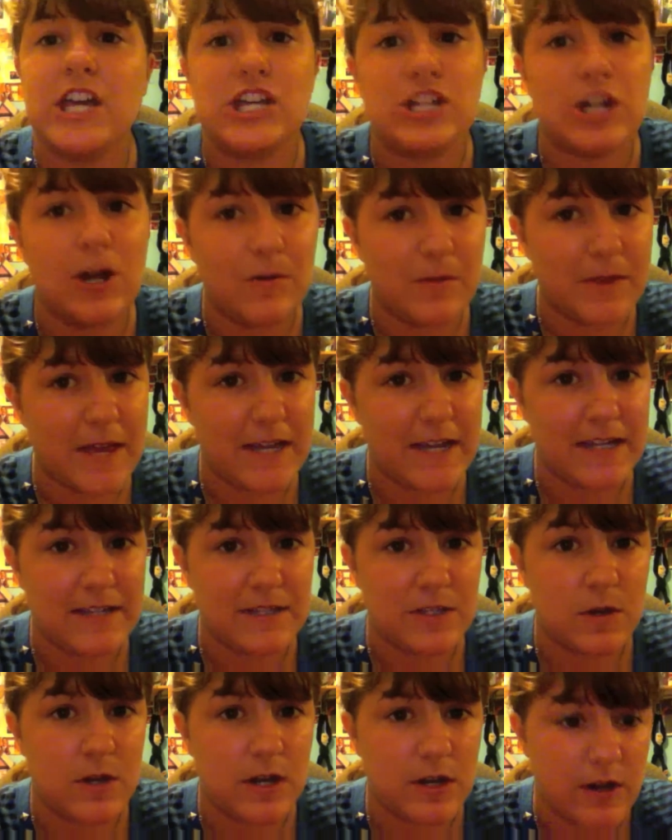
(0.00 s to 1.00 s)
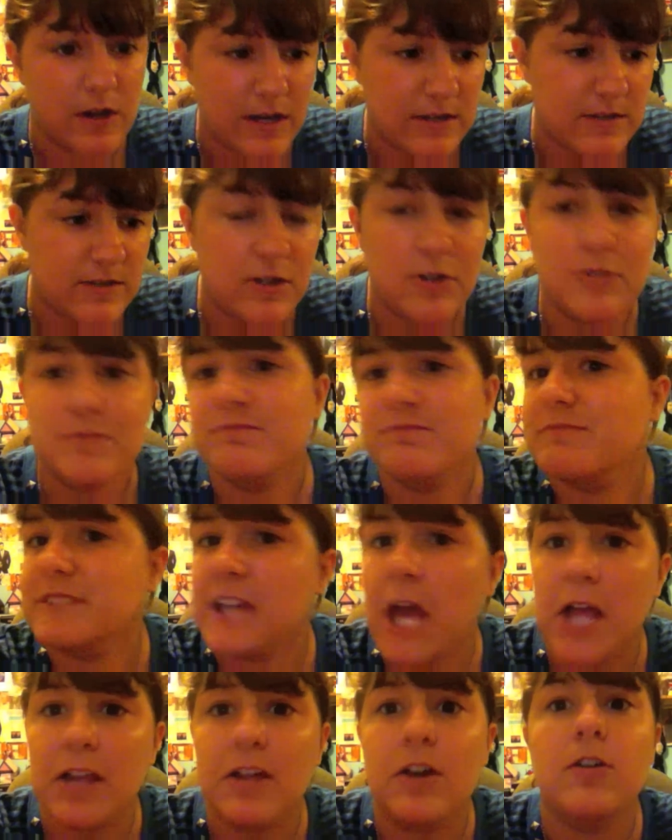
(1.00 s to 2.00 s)
that gets cray-cray. So
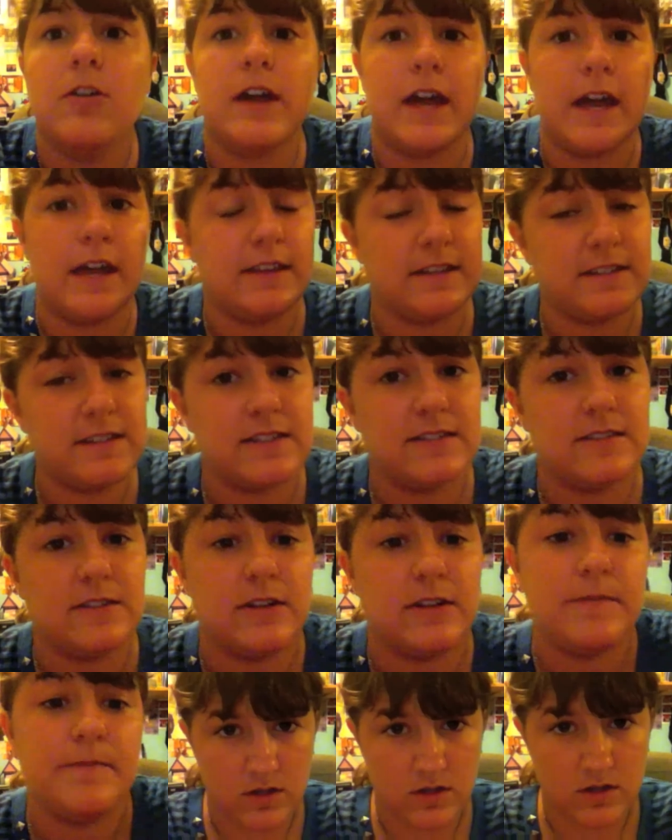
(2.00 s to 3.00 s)
yeah, okay, let's get started.